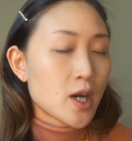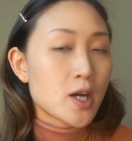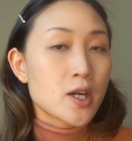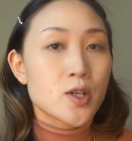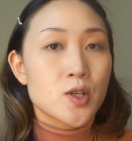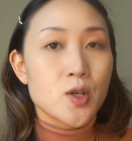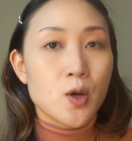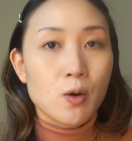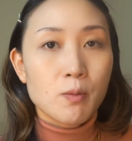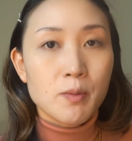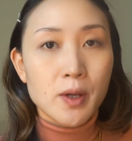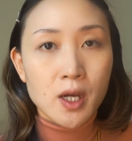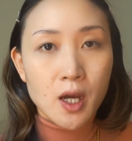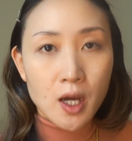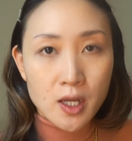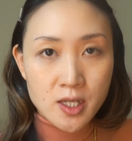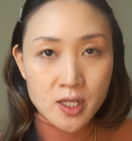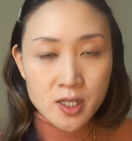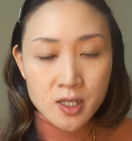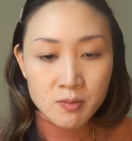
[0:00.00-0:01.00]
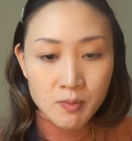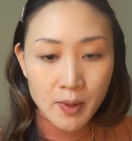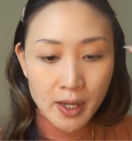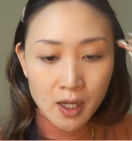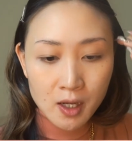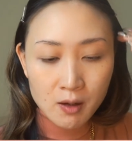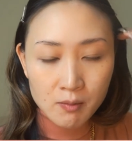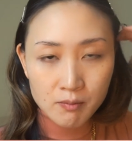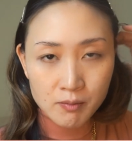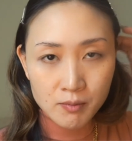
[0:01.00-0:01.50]
So because it's
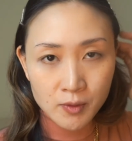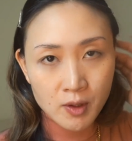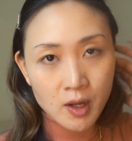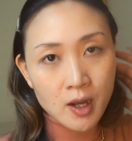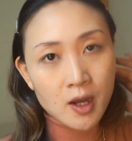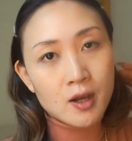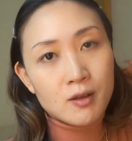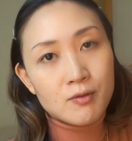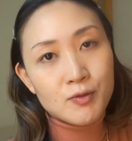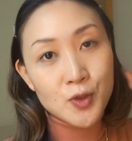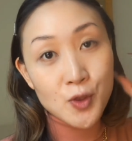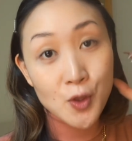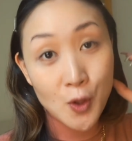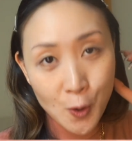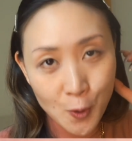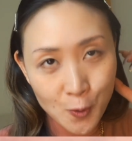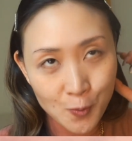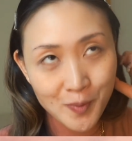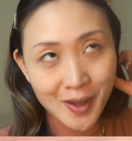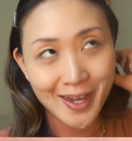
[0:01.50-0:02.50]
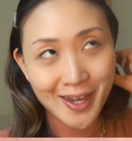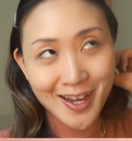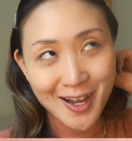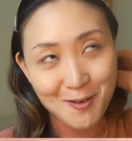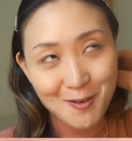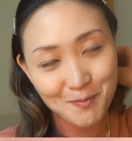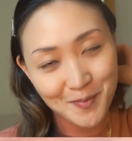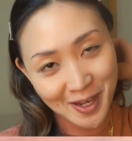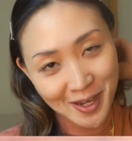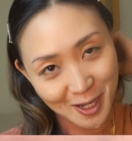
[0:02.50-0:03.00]
a no
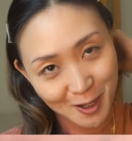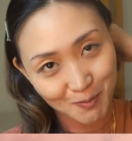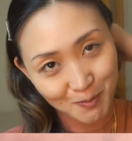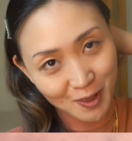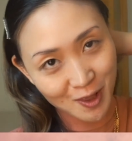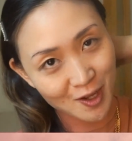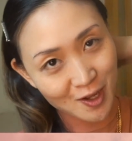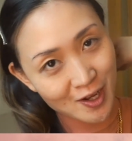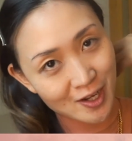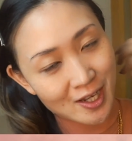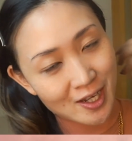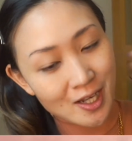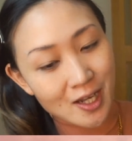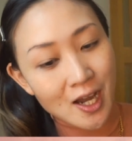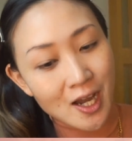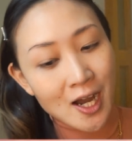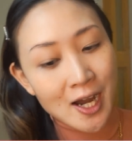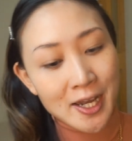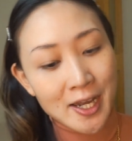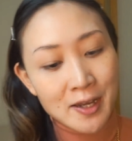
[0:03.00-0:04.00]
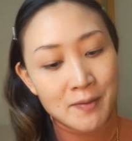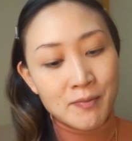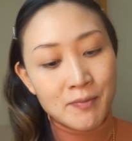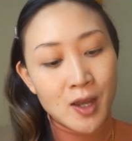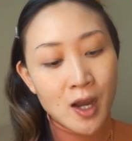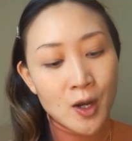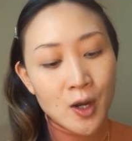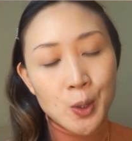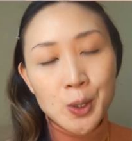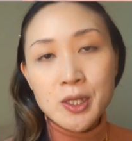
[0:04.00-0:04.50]
makeup look, I am
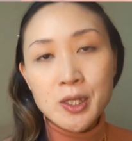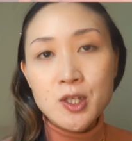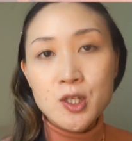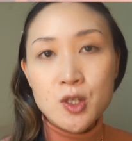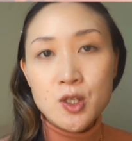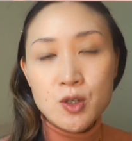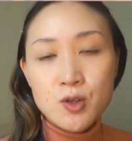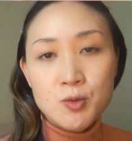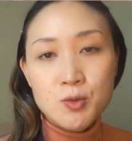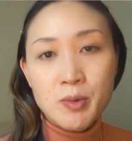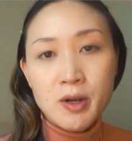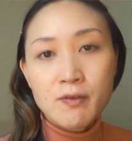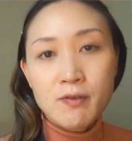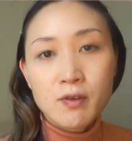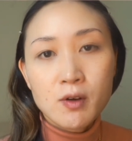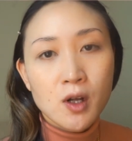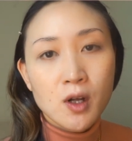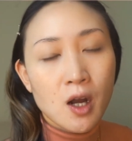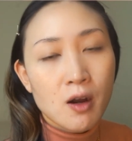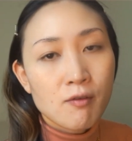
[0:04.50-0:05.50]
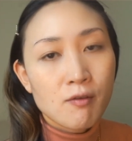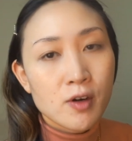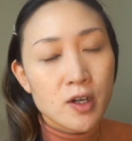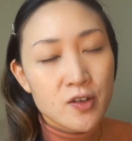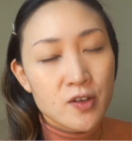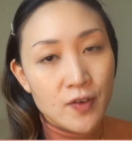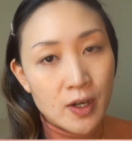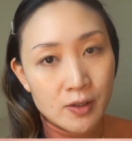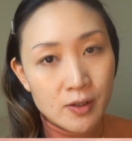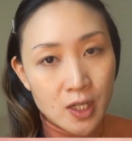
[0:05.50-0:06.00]
not going to use my full coverage
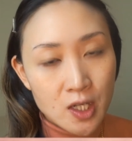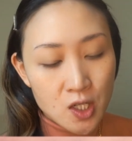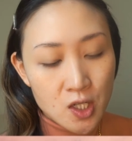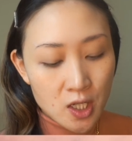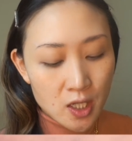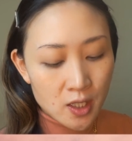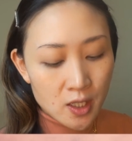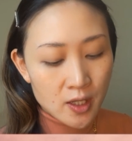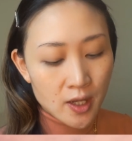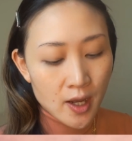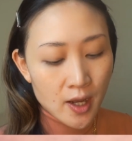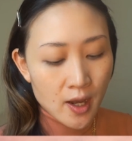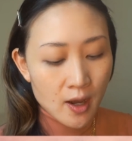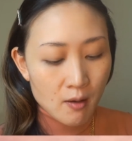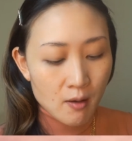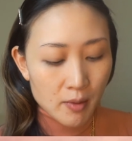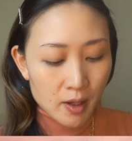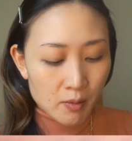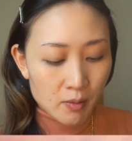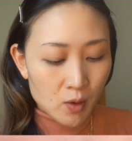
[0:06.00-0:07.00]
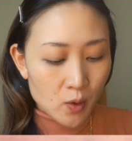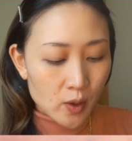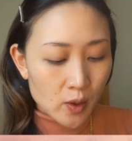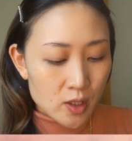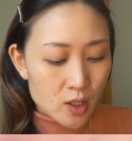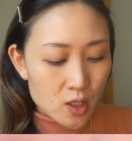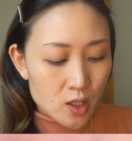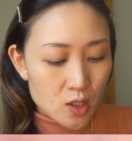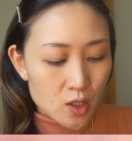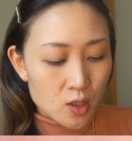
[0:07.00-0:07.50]
foundation, but I'm going
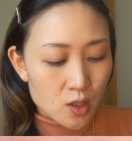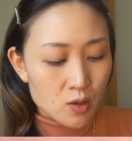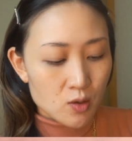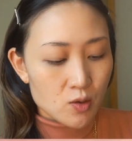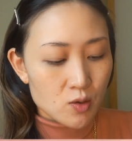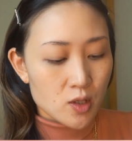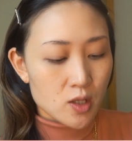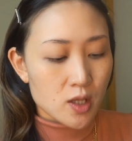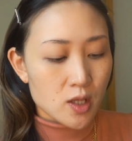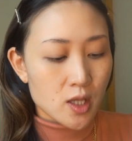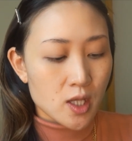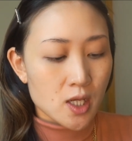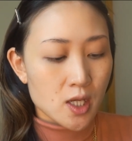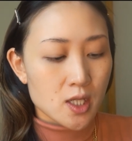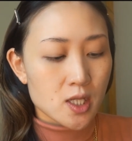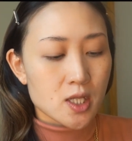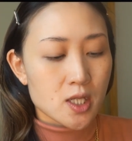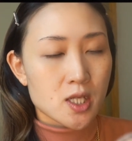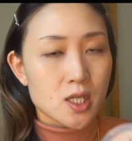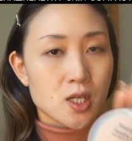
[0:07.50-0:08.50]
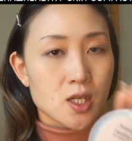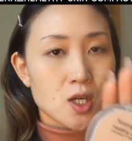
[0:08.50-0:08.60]
to use this